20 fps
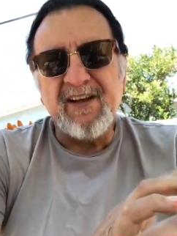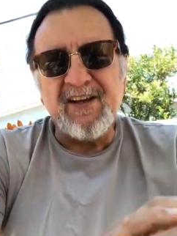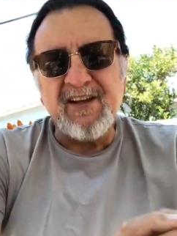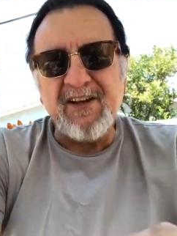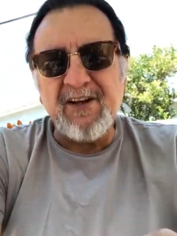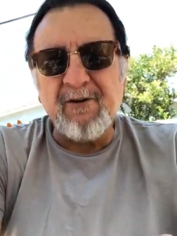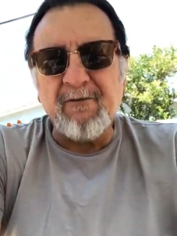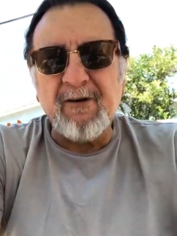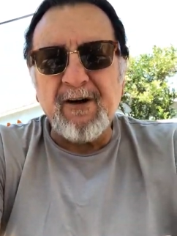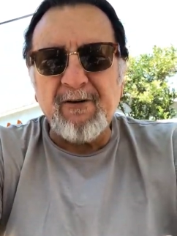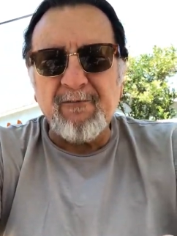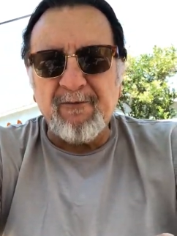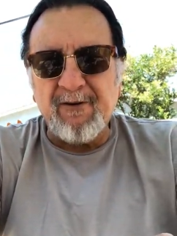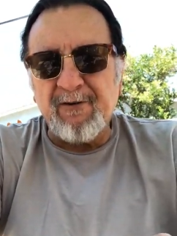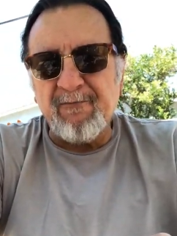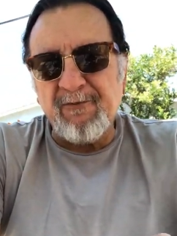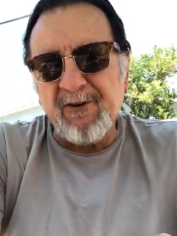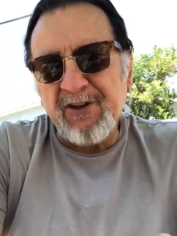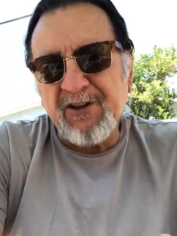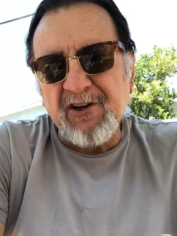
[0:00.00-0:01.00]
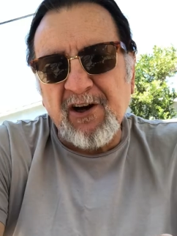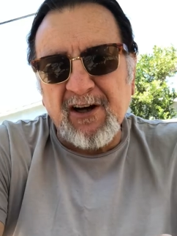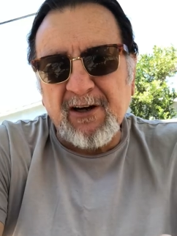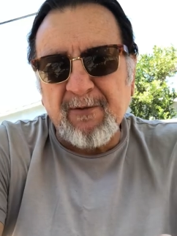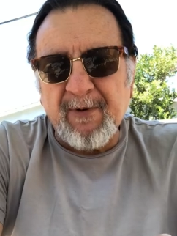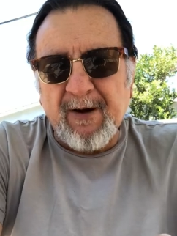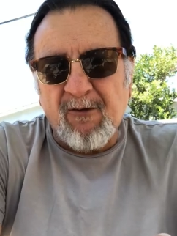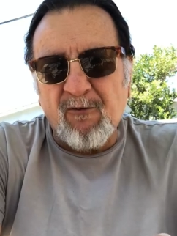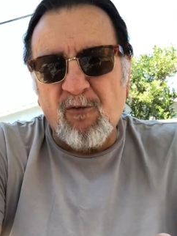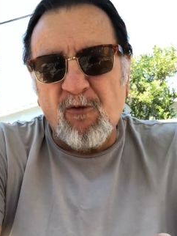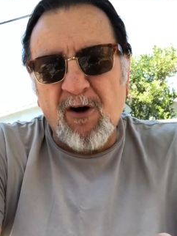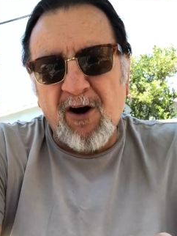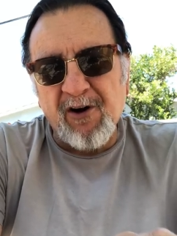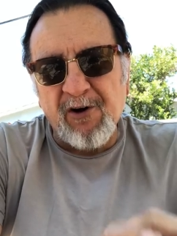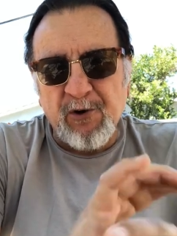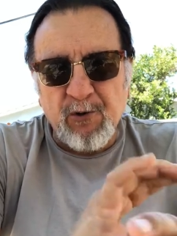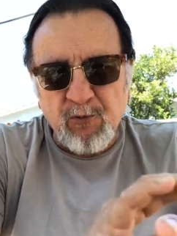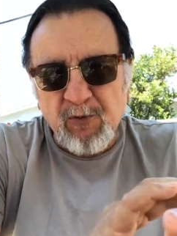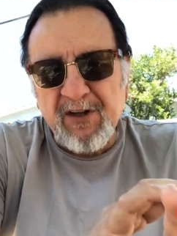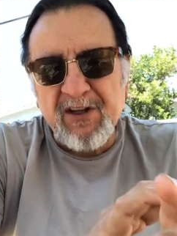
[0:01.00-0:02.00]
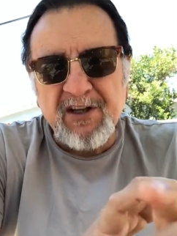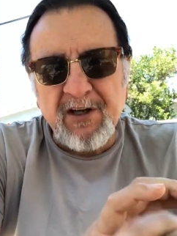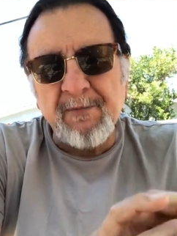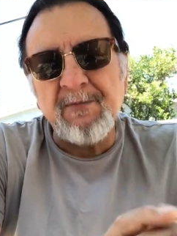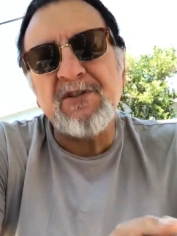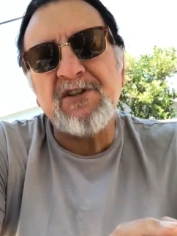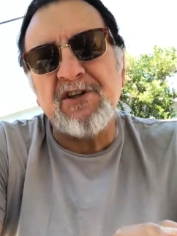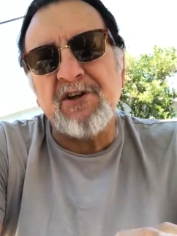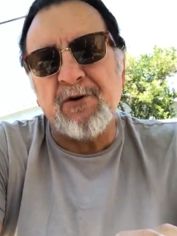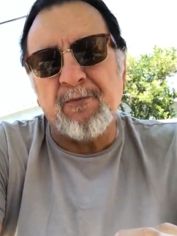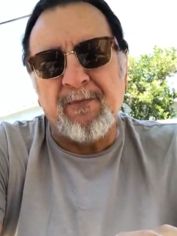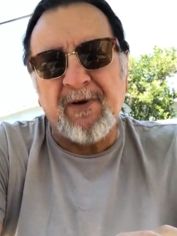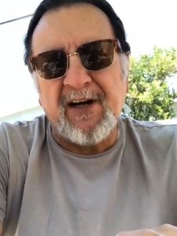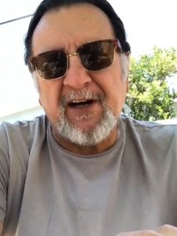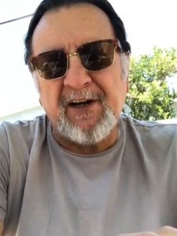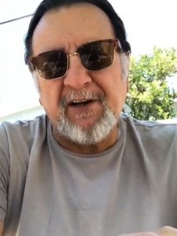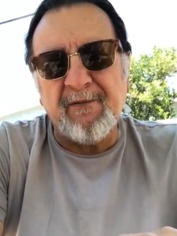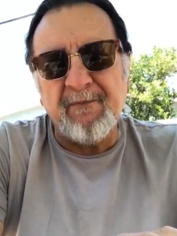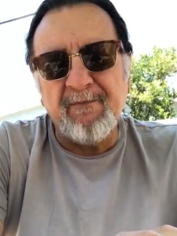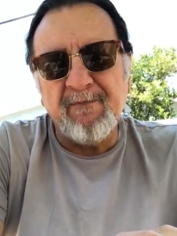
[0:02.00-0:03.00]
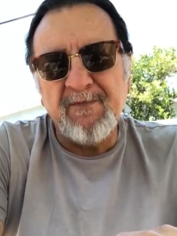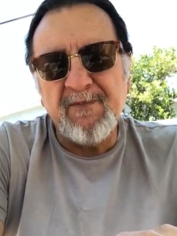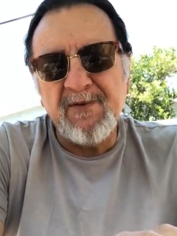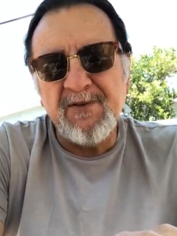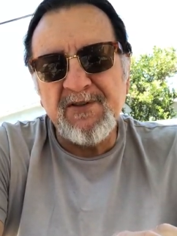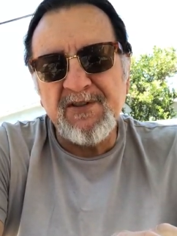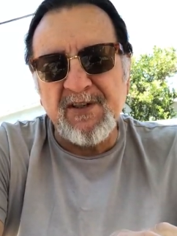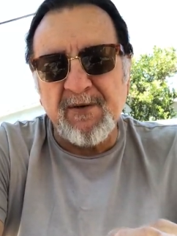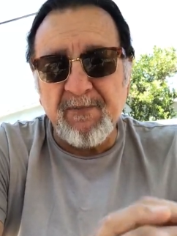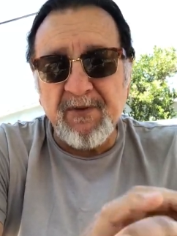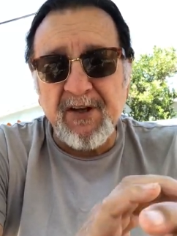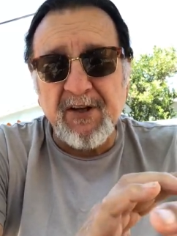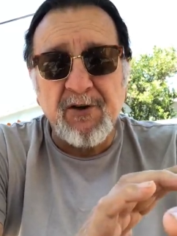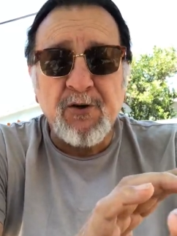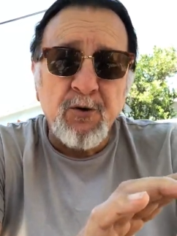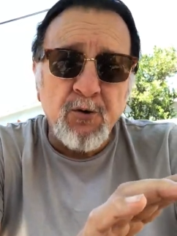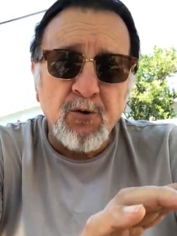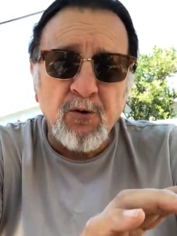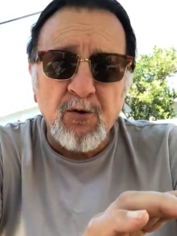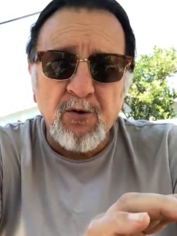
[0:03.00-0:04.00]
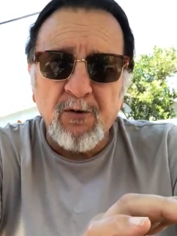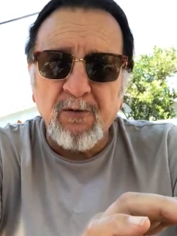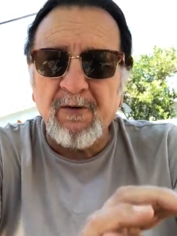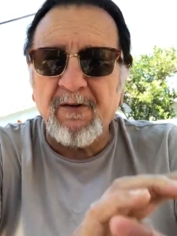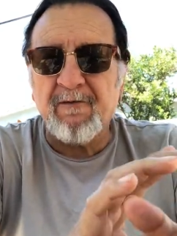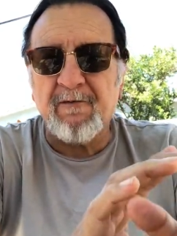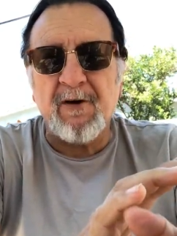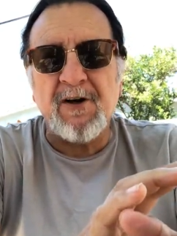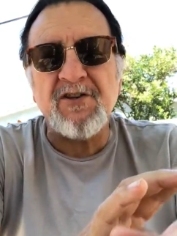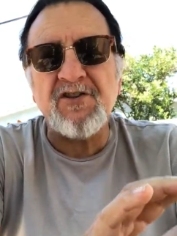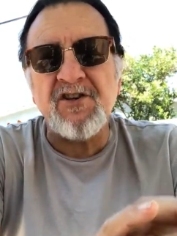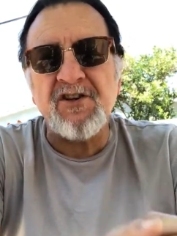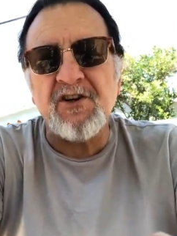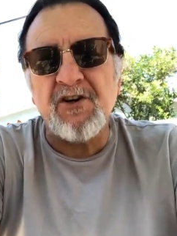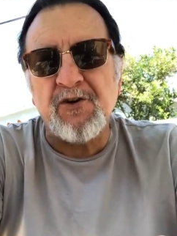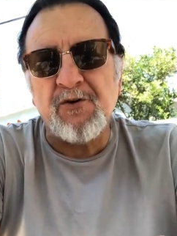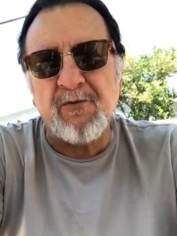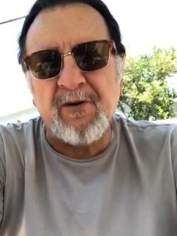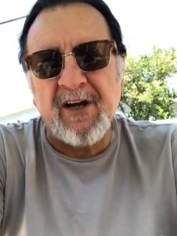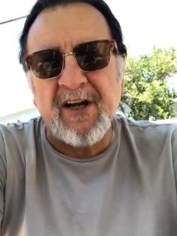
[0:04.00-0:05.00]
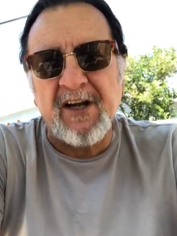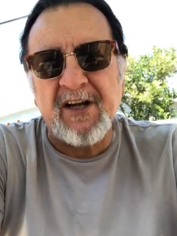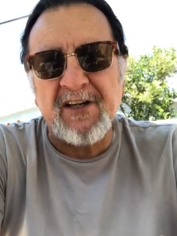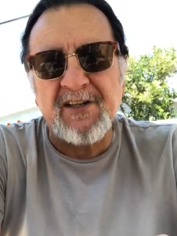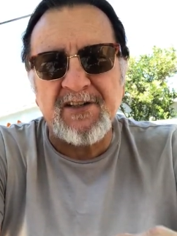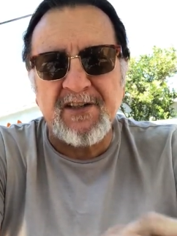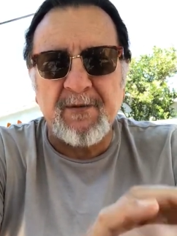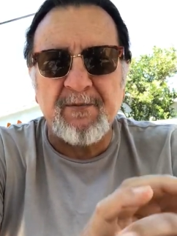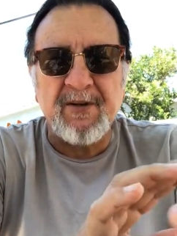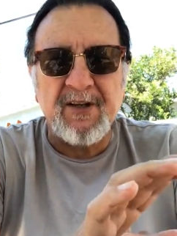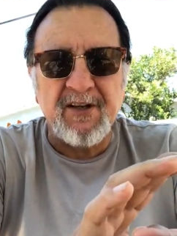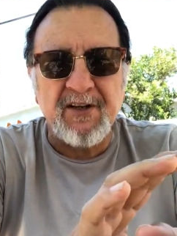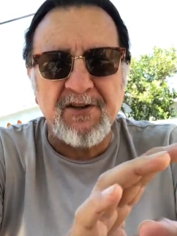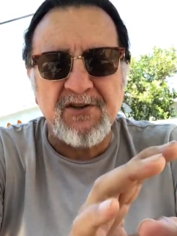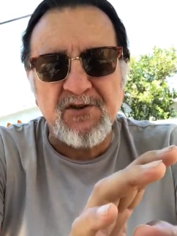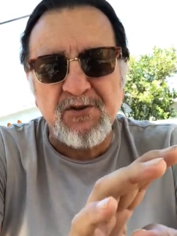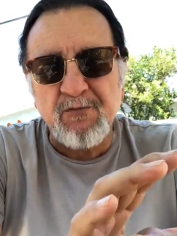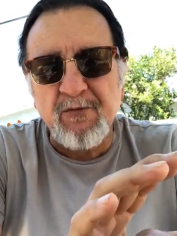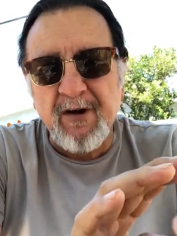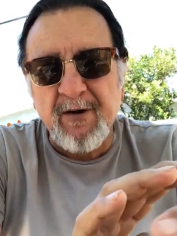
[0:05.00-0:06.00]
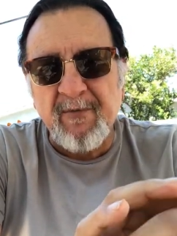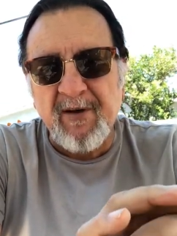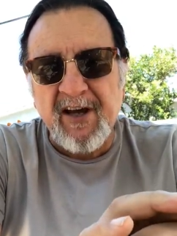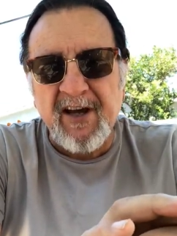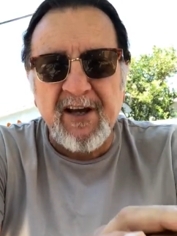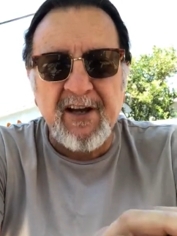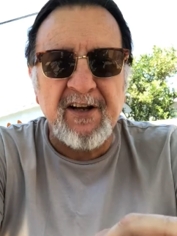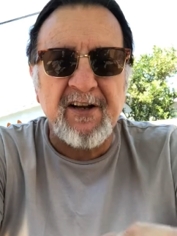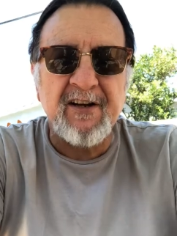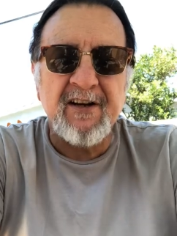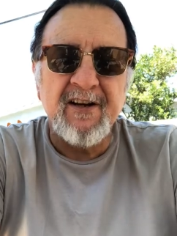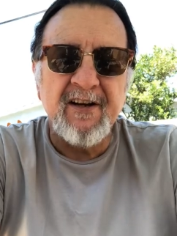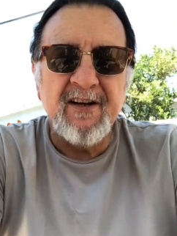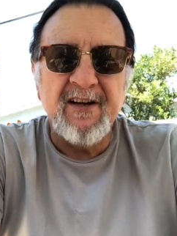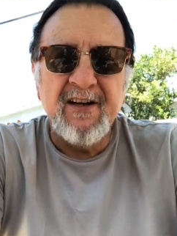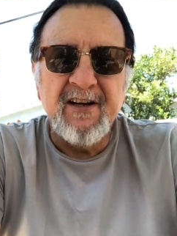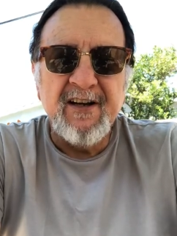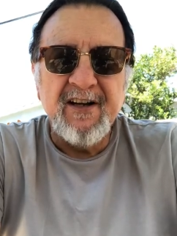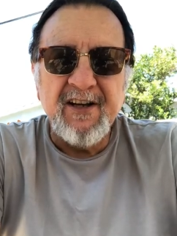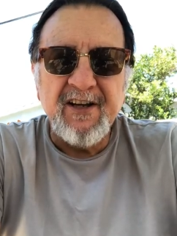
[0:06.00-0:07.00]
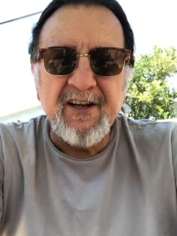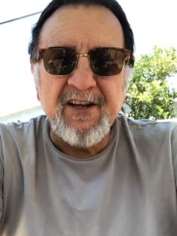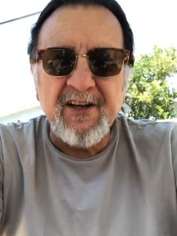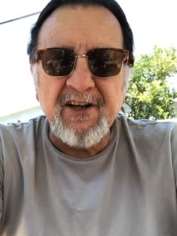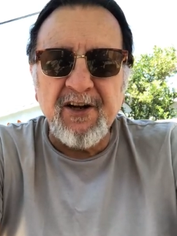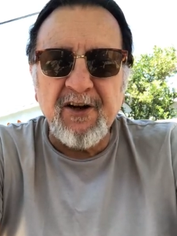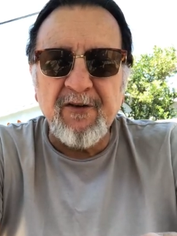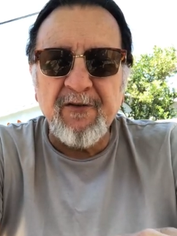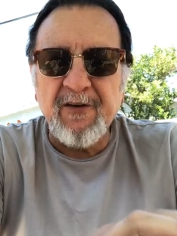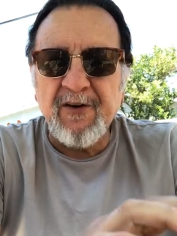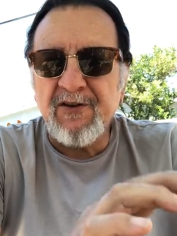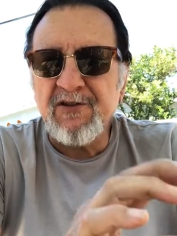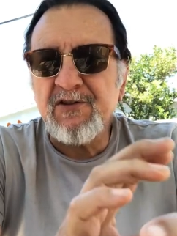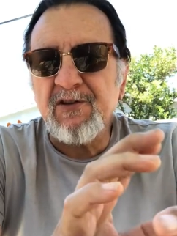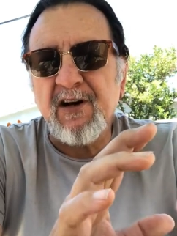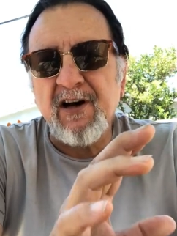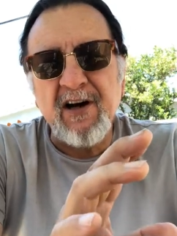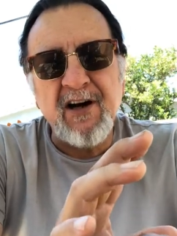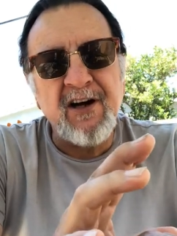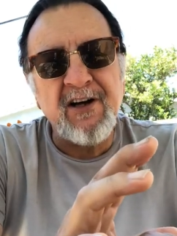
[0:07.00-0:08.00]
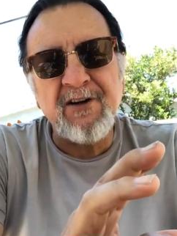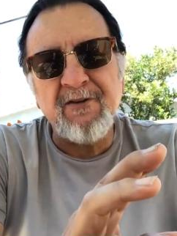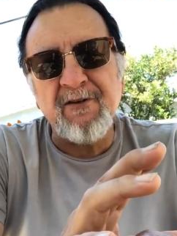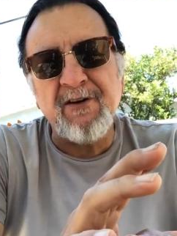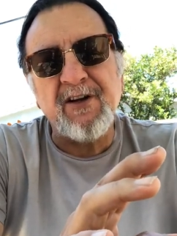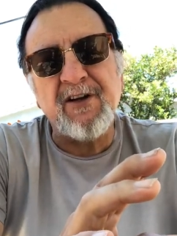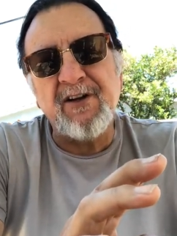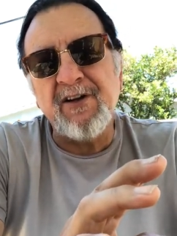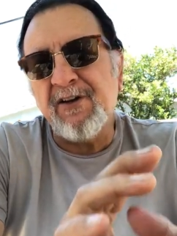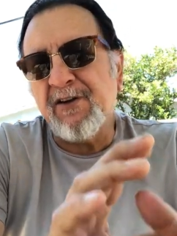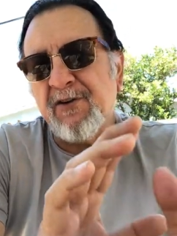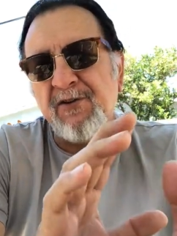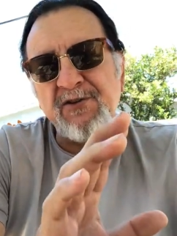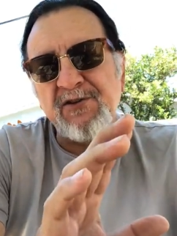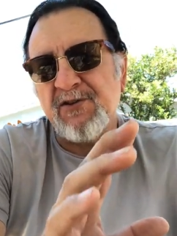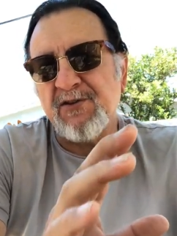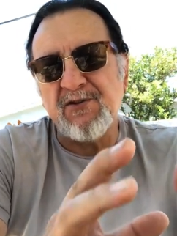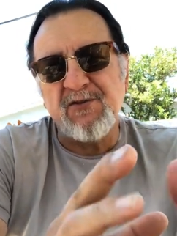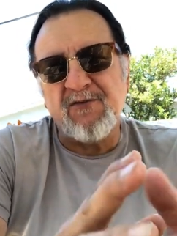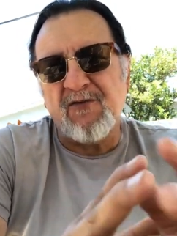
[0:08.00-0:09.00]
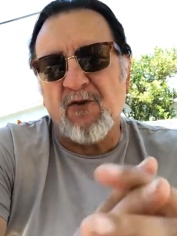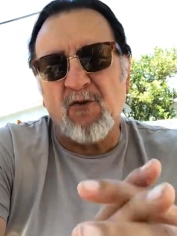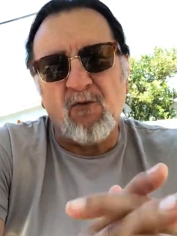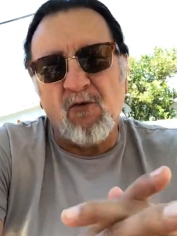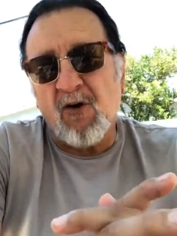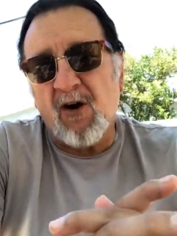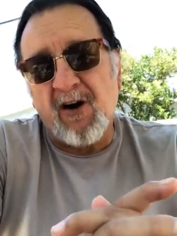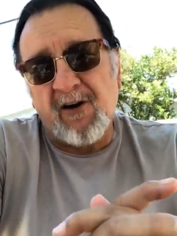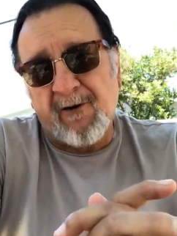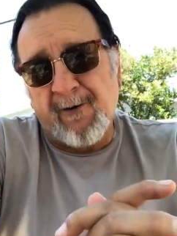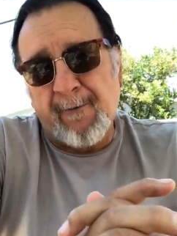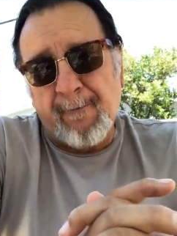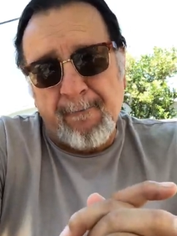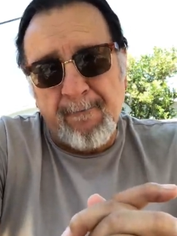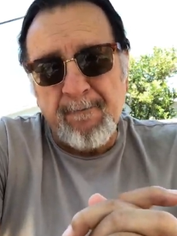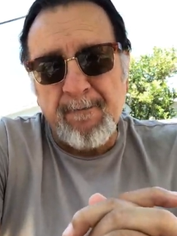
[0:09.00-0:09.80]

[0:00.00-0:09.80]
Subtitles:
You know what, when we talk about water, what comes to your mind? Something cool, refreshing to drink, something to swim in. You know, there's 100 uses for water.